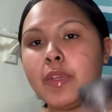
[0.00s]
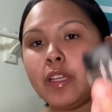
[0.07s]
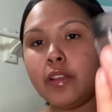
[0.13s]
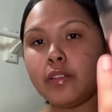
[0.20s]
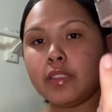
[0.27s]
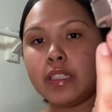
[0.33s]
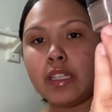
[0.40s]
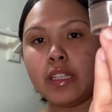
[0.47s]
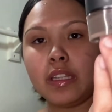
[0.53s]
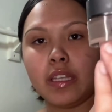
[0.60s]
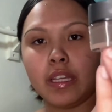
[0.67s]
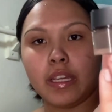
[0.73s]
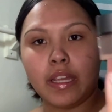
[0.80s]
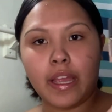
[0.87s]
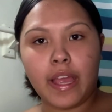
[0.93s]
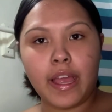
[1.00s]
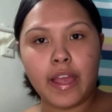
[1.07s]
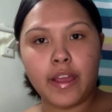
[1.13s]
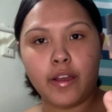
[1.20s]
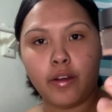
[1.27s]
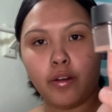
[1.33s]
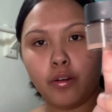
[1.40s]
So I'm gonna be using
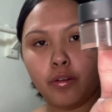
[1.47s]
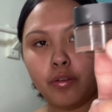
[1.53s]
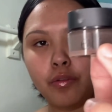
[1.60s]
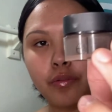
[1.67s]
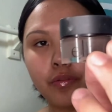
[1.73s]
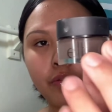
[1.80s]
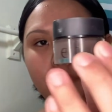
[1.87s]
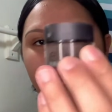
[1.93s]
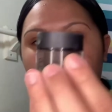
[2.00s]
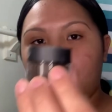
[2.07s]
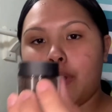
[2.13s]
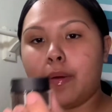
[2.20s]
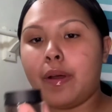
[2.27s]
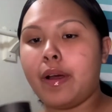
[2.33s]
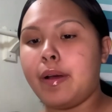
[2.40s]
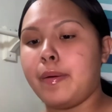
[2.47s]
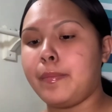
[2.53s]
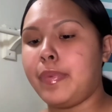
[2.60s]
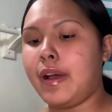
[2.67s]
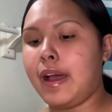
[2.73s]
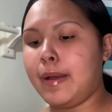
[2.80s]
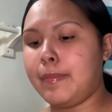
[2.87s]
the e.l.f. pomade